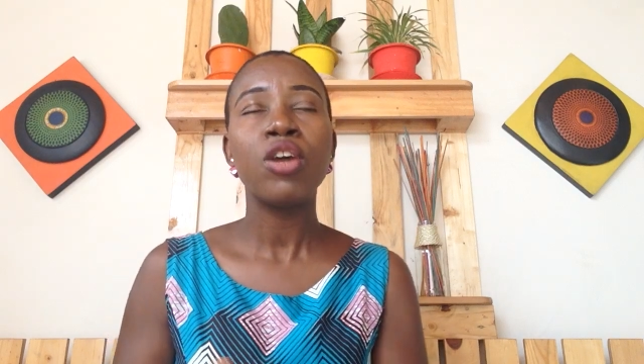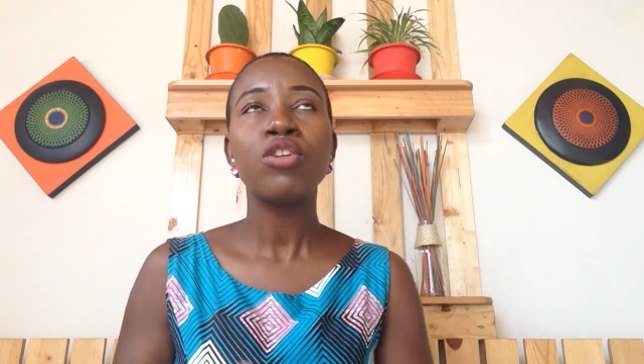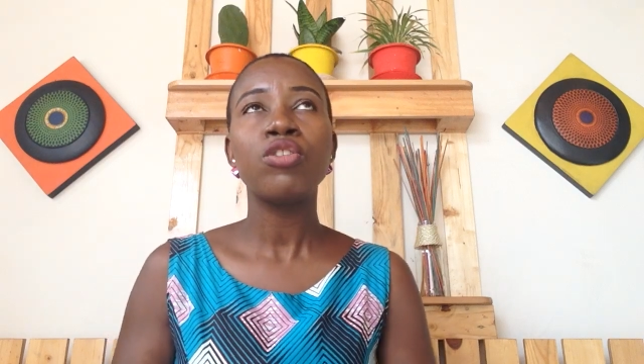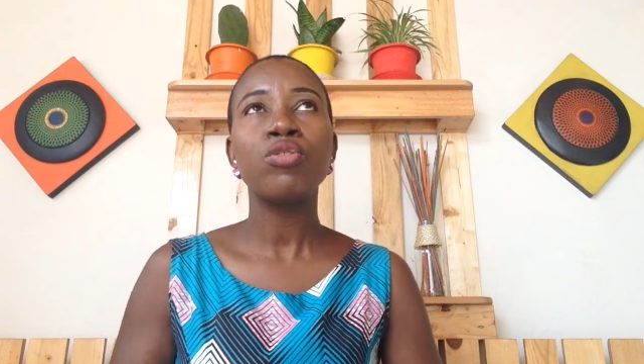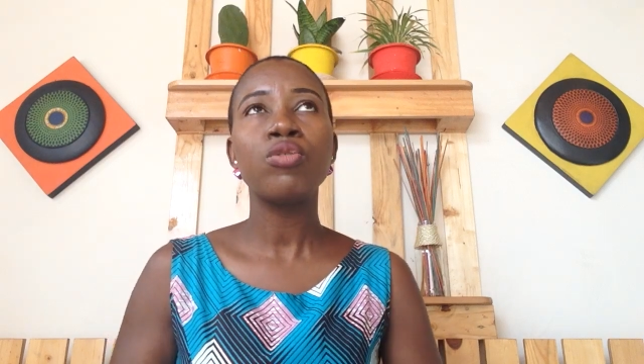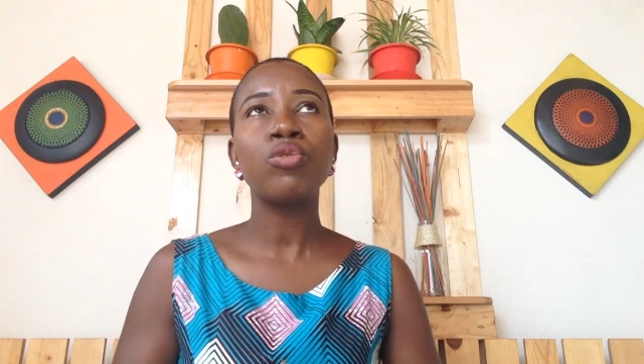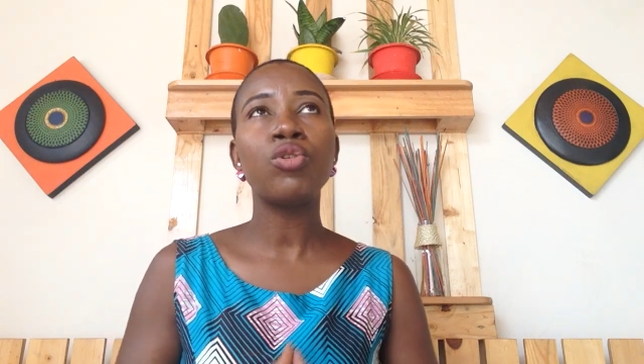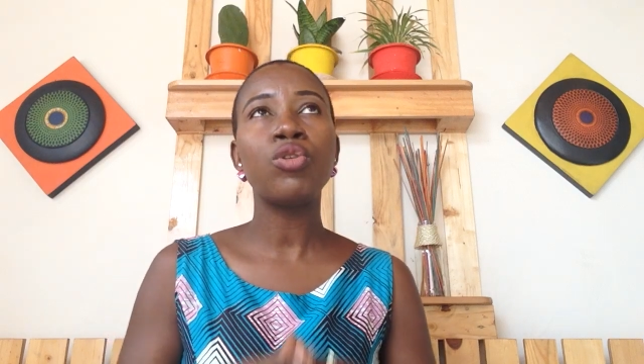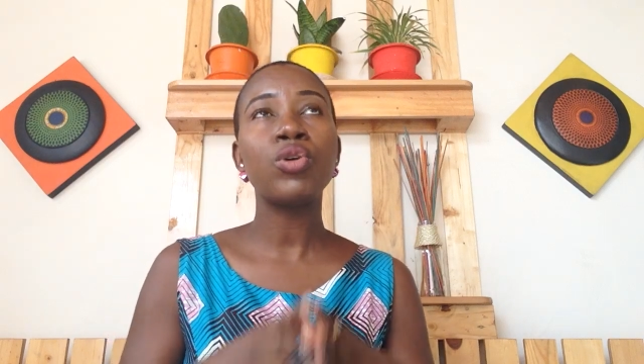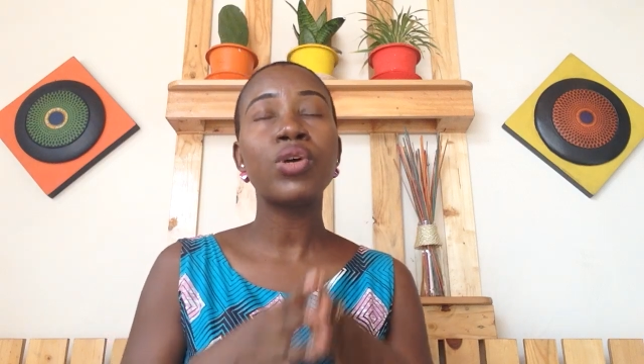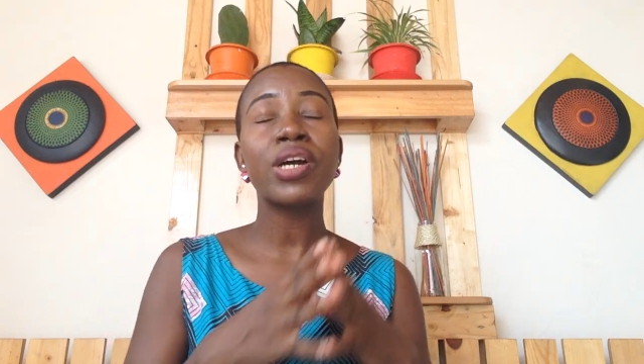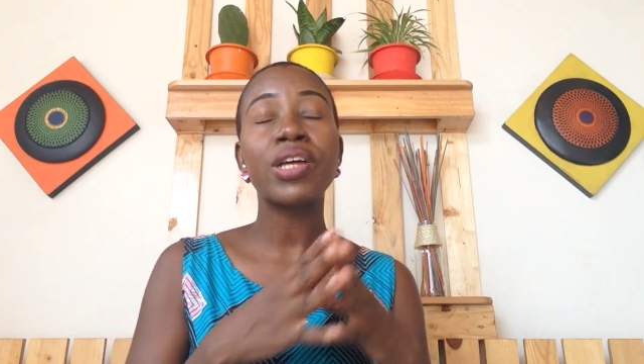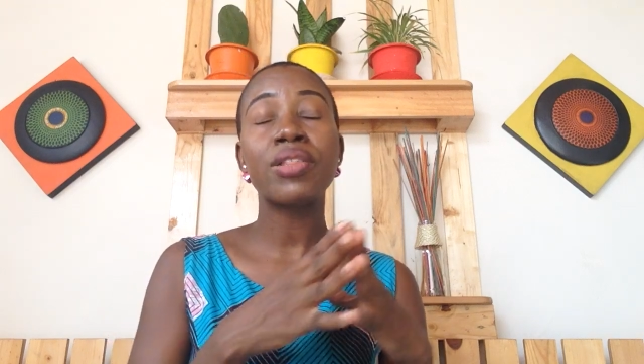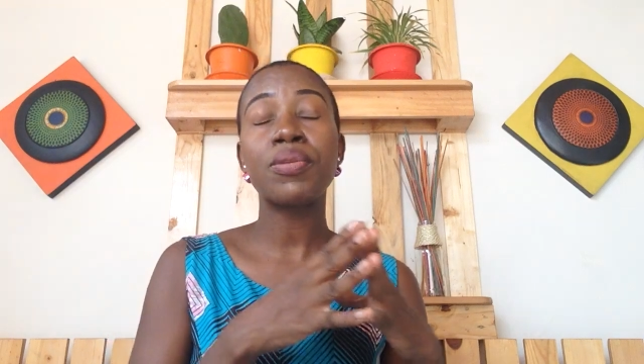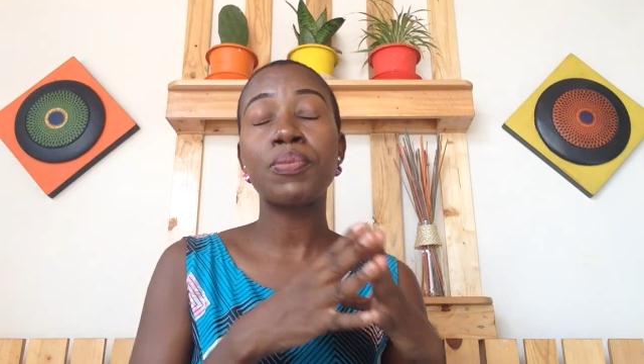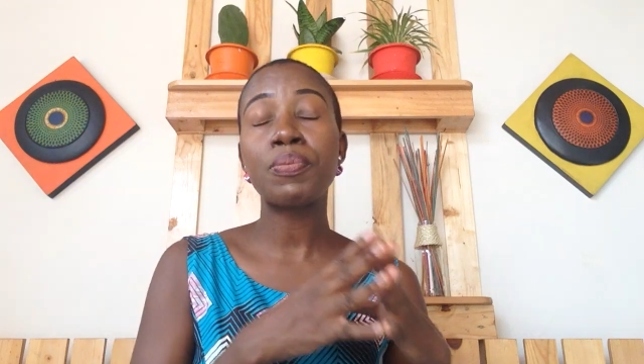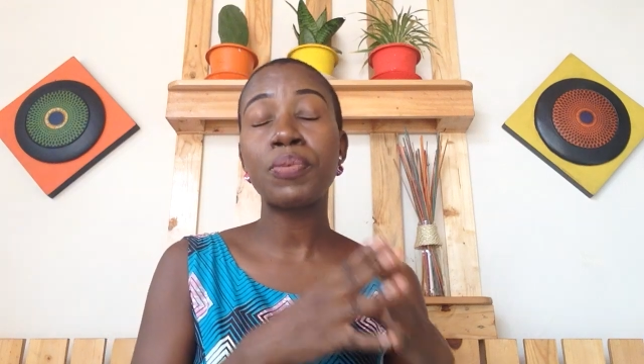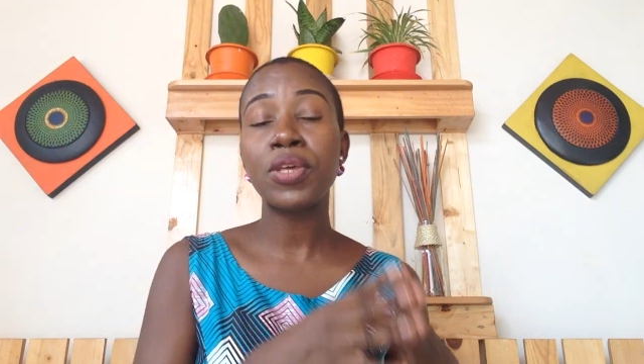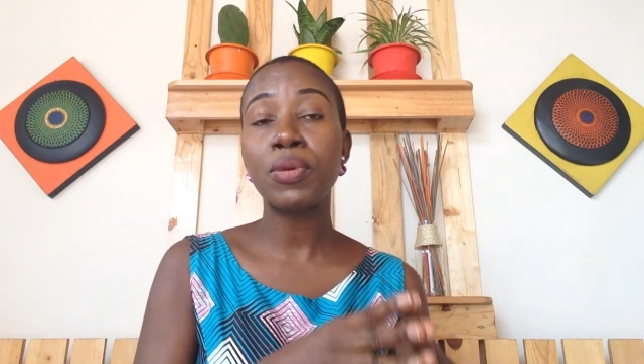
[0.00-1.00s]
You look at
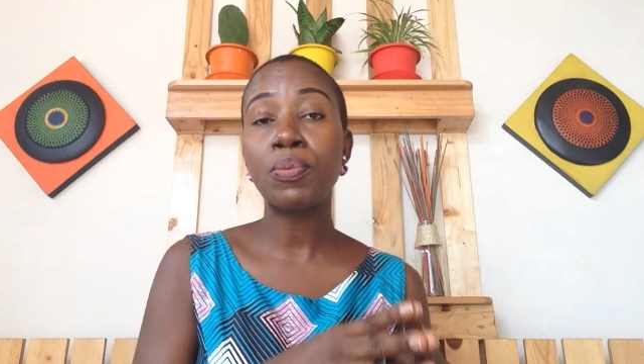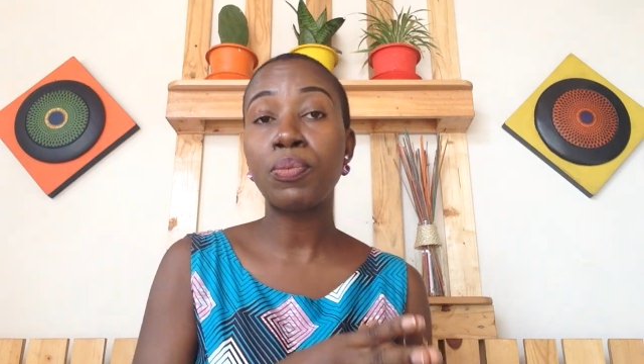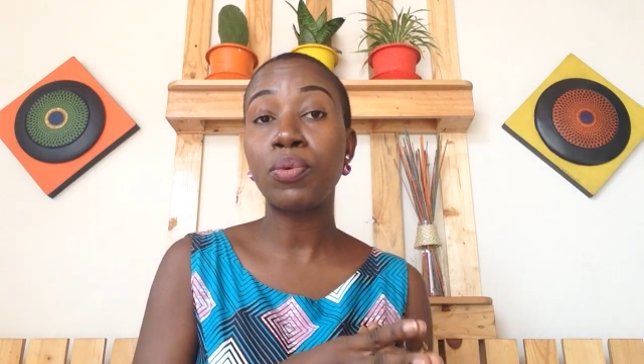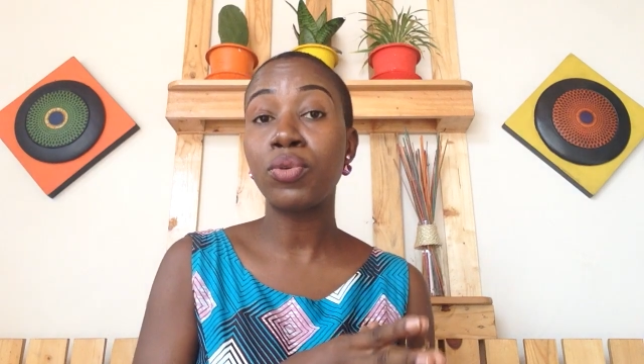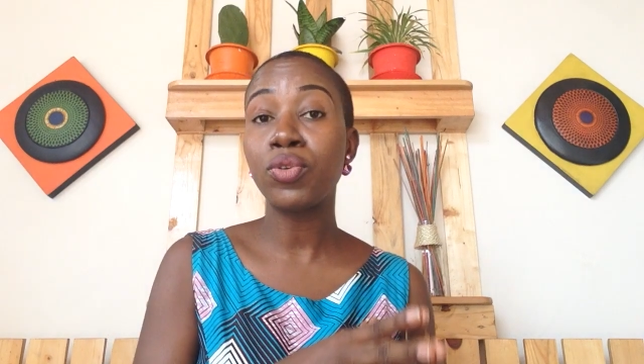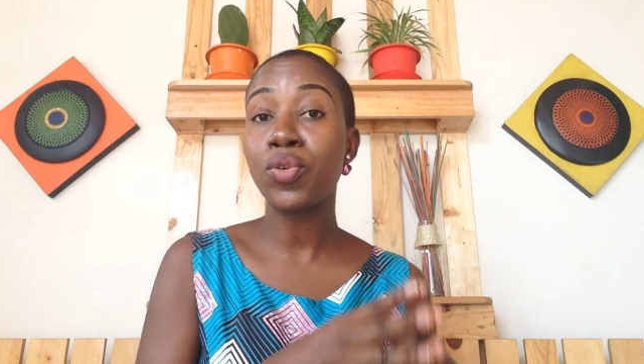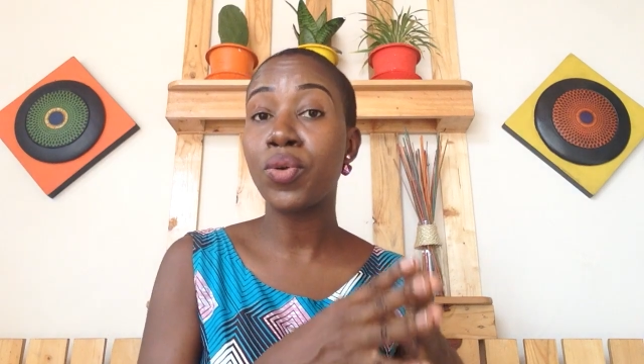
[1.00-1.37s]
the people